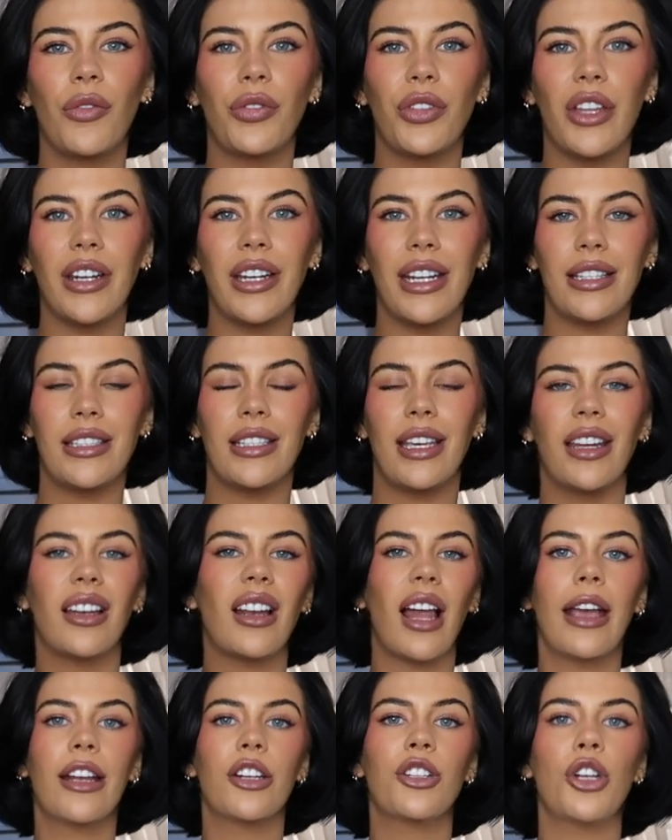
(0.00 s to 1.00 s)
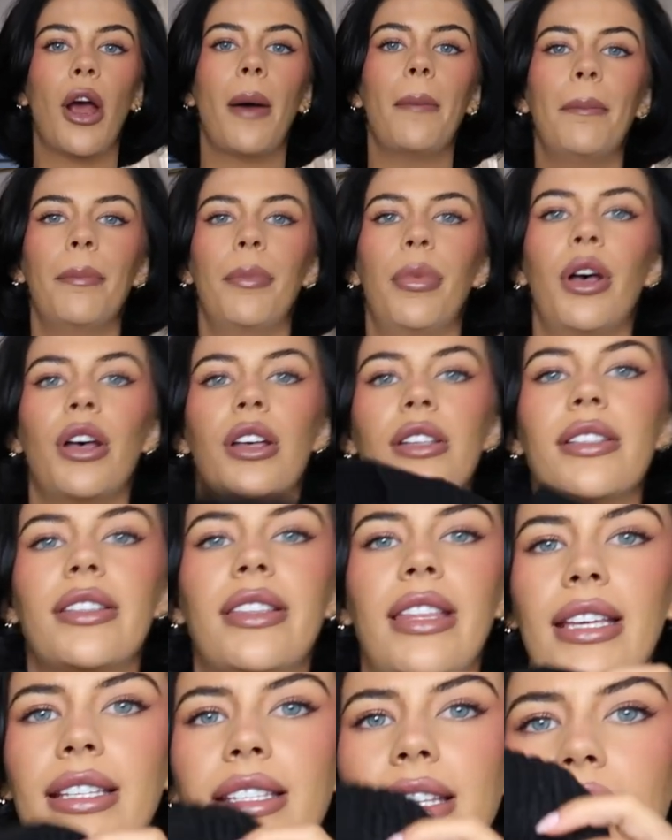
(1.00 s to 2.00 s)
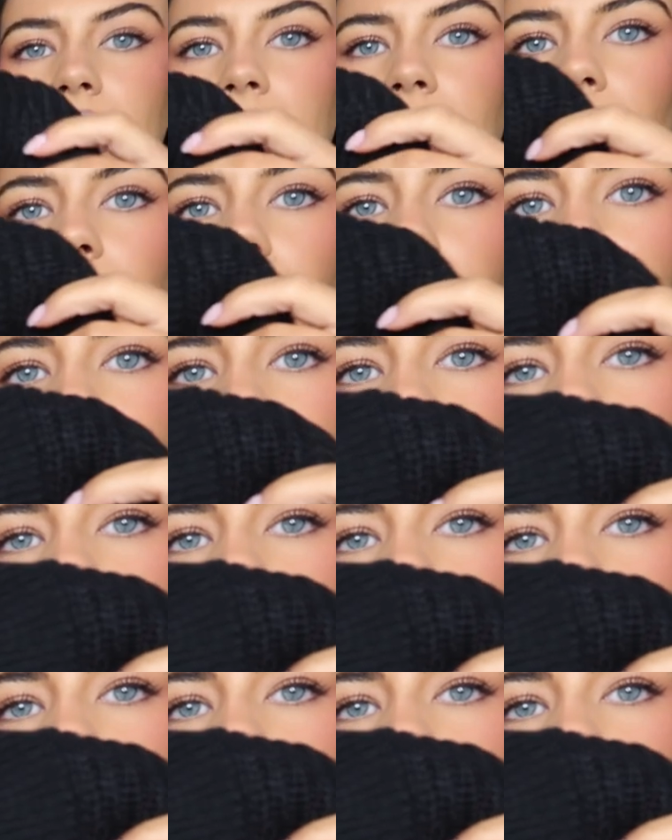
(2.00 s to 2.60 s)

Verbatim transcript: the knitted like jumpers. This is a